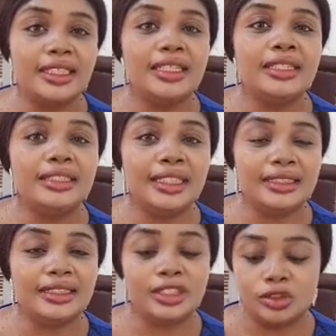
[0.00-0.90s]
yes,
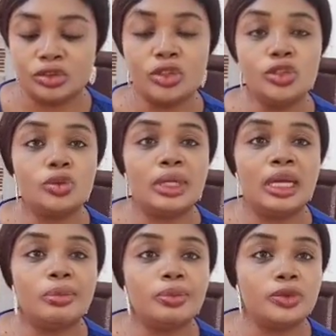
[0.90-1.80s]
it's going to
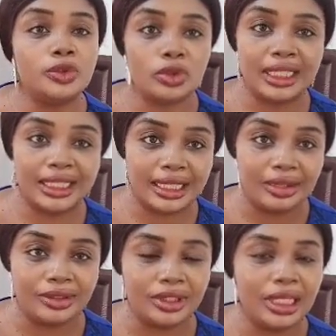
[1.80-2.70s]
help draw it
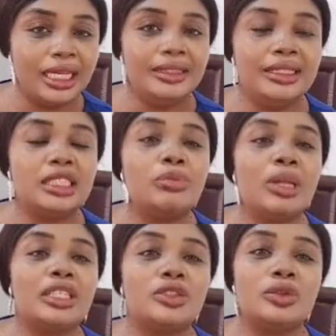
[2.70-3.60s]
out. This black
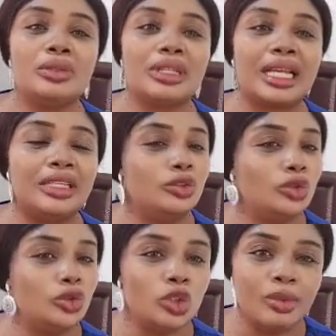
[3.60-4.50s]
stone can do
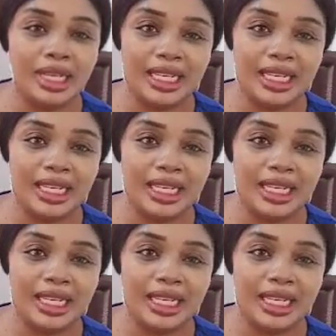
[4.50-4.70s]
so many